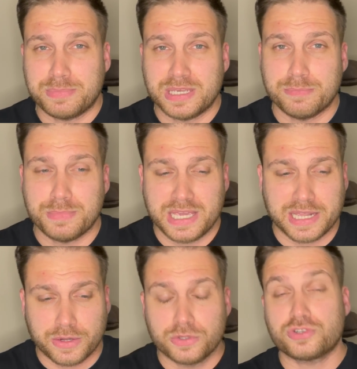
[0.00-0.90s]
be me,
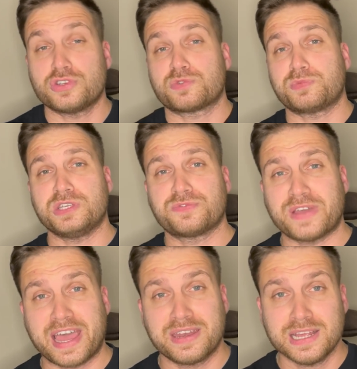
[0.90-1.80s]
an old Judas Priest
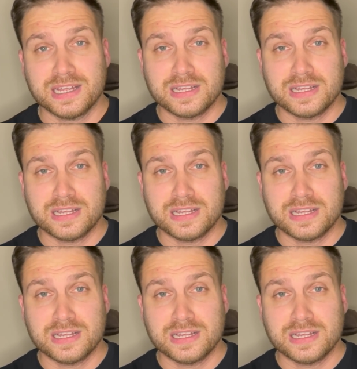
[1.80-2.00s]
fan,